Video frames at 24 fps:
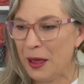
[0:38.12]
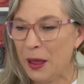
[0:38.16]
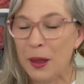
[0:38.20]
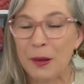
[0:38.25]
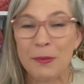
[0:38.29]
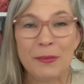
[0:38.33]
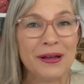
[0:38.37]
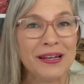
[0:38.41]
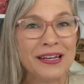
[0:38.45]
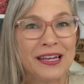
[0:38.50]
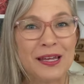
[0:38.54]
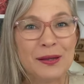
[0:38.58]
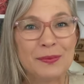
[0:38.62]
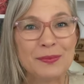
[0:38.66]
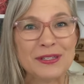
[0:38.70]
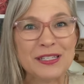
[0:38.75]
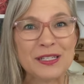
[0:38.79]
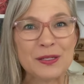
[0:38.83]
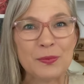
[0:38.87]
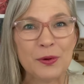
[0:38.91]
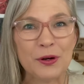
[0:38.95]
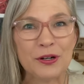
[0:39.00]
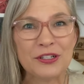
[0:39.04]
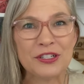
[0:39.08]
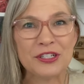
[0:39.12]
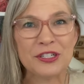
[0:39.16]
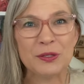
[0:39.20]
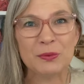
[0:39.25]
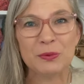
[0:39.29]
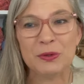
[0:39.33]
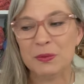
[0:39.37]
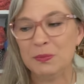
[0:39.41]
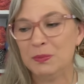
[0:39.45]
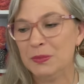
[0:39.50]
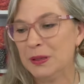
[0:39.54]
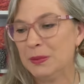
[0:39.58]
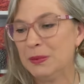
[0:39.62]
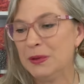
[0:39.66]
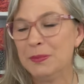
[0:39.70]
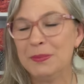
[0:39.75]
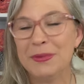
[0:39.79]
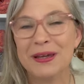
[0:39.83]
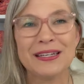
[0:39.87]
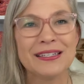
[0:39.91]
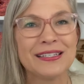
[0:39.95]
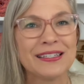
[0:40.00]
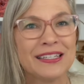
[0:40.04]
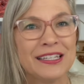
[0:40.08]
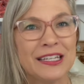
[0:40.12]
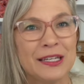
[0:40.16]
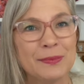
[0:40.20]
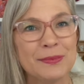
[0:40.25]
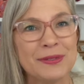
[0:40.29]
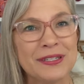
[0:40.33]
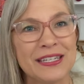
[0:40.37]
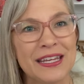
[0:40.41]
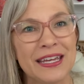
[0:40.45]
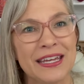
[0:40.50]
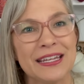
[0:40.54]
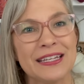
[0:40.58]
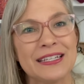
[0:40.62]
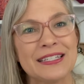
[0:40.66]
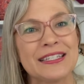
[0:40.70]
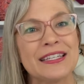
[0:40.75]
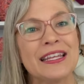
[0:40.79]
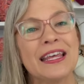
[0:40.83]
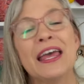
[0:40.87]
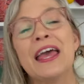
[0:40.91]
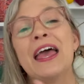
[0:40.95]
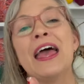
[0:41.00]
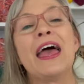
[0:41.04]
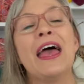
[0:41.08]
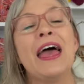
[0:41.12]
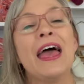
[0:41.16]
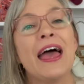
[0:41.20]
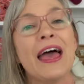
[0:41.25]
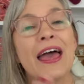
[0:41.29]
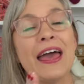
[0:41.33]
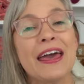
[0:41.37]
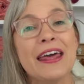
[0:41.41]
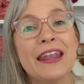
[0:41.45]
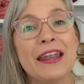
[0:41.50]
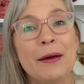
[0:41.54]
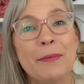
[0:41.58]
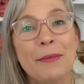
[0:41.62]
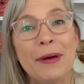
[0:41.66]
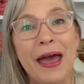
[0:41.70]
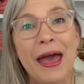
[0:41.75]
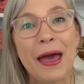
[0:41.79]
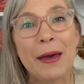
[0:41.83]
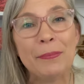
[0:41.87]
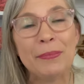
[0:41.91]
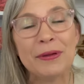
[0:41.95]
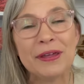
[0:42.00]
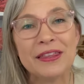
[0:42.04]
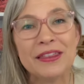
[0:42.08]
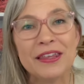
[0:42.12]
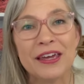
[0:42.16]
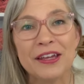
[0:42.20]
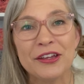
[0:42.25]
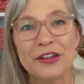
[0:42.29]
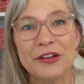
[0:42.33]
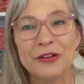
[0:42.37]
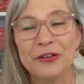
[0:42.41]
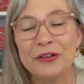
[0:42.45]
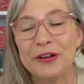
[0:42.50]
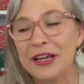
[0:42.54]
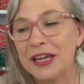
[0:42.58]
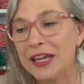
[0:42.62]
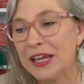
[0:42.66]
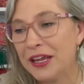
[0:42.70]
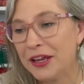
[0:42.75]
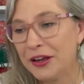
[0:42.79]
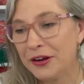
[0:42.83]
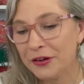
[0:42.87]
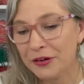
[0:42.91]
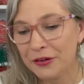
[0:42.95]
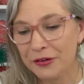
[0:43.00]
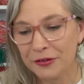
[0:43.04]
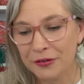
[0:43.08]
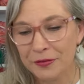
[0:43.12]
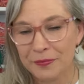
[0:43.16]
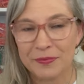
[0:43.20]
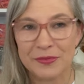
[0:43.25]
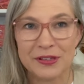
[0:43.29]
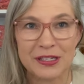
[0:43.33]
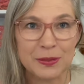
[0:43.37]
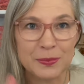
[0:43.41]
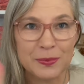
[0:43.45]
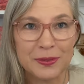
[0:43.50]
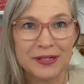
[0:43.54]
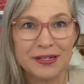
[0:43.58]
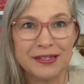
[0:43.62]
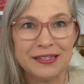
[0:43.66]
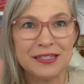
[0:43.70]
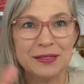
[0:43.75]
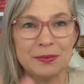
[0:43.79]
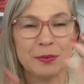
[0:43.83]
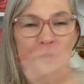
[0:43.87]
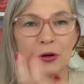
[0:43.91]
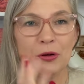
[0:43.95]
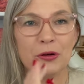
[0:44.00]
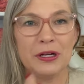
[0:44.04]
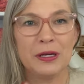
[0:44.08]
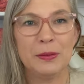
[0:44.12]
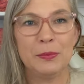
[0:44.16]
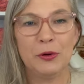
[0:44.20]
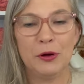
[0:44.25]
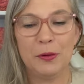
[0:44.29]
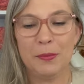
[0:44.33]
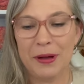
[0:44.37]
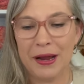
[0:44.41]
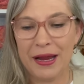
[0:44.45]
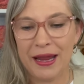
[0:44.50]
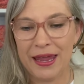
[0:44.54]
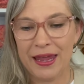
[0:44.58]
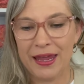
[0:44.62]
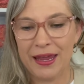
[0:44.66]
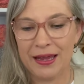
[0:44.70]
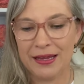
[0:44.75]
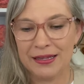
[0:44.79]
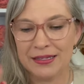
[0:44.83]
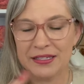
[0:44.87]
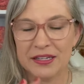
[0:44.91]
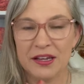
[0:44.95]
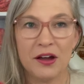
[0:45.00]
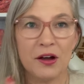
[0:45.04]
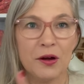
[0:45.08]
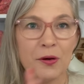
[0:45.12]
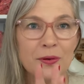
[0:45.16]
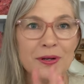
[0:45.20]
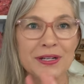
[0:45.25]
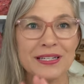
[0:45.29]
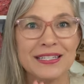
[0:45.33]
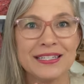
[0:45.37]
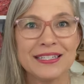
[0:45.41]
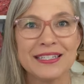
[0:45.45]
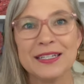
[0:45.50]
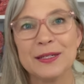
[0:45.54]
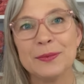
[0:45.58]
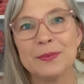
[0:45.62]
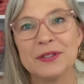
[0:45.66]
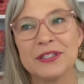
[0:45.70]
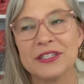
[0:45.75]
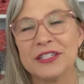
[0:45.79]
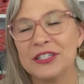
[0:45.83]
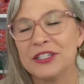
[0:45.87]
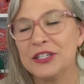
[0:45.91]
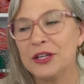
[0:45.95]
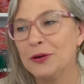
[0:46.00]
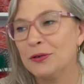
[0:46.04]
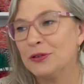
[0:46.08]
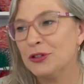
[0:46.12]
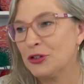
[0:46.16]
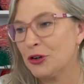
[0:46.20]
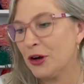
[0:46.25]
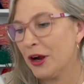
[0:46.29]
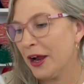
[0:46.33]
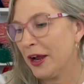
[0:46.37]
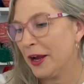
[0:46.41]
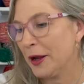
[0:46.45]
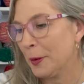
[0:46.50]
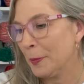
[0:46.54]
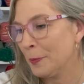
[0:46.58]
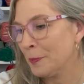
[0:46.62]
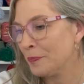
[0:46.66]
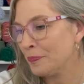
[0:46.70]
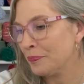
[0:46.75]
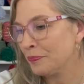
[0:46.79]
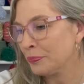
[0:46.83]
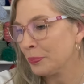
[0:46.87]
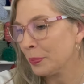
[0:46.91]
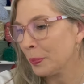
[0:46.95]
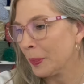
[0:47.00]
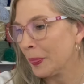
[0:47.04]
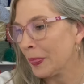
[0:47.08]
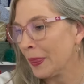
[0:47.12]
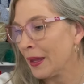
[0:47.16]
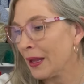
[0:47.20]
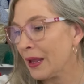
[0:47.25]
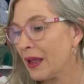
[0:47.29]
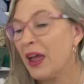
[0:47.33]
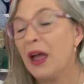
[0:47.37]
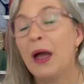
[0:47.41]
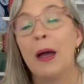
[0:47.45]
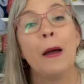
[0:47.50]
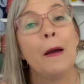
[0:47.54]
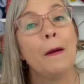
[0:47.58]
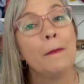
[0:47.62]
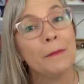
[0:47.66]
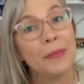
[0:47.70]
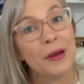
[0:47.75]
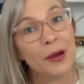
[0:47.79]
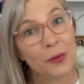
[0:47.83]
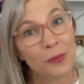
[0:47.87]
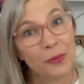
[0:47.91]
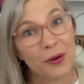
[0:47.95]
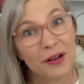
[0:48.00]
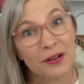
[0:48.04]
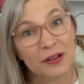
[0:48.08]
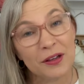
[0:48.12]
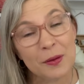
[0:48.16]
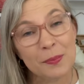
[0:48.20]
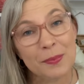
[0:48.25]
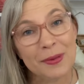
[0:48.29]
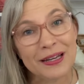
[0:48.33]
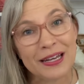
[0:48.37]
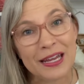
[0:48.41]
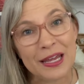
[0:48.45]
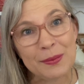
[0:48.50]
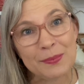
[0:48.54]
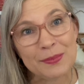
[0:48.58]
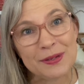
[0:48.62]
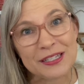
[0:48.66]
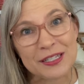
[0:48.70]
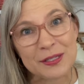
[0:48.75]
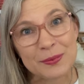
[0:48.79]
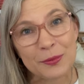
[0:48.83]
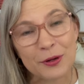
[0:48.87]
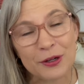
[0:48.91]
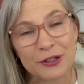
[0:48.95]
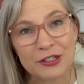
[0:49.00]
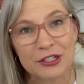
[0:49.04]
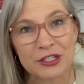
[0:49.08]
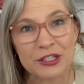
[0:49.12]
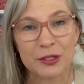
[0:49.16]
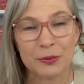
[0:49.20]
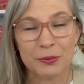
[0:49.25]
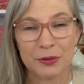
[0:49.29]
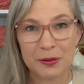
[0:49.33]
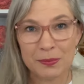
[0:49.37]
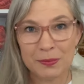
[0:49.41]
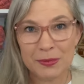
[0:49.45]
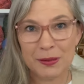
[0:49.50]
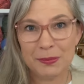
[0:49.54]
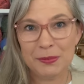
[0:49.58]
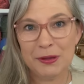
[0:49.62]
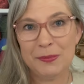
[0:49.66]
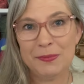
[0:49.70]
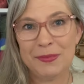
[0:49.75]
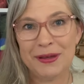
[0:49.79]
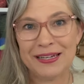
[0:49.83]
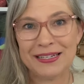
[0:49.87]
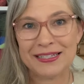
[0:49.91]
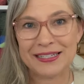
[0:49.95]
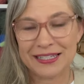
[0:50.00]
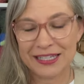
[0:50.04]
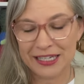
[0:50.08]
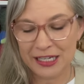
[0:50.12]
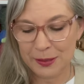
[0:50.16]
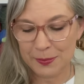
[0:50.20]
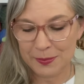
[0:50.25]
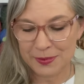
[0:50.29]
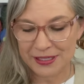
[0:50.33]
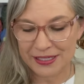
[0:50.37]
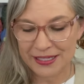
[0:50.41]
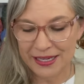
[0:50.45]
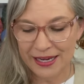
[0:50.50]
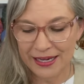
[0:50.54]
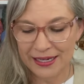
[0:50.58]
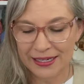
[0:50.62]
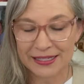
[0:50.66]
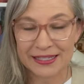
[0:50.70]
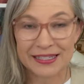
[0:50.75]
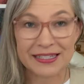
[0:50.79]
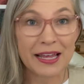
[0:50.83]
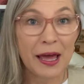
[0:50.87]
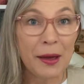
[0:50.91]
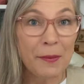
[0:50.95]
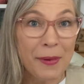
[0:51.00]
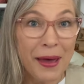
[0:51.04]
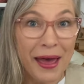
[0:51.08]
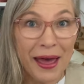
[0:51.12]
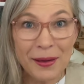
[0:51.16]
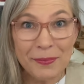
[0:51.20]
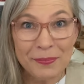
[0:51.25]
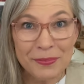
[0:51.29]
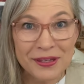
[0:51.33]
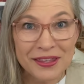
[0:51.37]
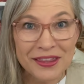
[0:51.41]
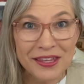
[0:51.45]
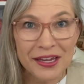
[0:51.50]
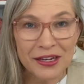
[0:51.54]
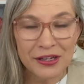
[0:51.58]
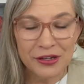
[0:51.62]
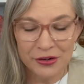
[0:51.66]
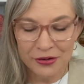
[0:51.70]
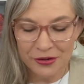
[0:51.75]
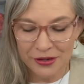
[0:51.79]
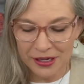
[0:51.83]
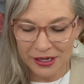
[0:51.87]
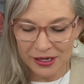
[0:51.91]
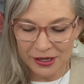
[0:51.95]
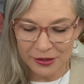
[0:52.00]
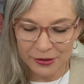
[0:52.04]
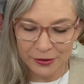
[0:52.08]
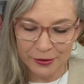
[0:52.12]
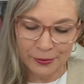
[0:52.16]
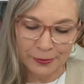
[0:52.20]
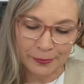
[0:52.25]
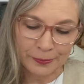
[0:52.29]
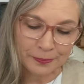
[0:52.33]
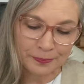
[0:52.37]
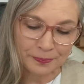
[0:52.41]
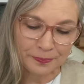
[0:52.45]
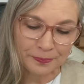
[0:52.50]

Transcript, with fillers: My name is Marcia with Mimi Makes Keepsakes and I'm happy that you're here. Just putting some cream on my hands. It always seems so dry. But welcome, my name is Marcia with Mimi Makes Keepsakes. I'm happy that you're here.